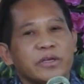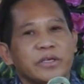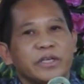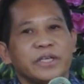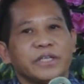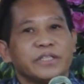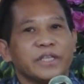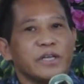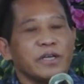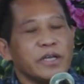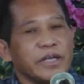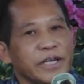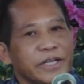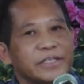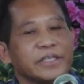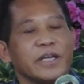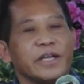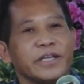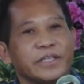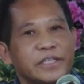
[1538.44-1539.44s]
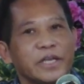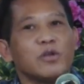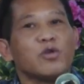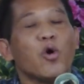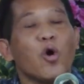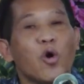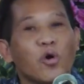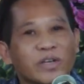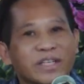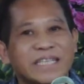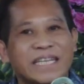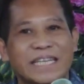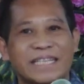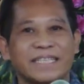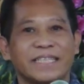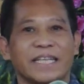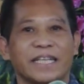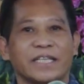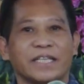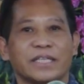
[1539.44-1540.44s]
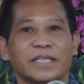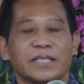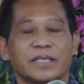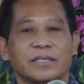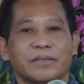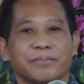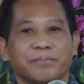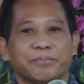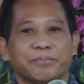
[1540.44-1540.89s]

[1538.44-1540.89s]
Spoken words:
is a long distance.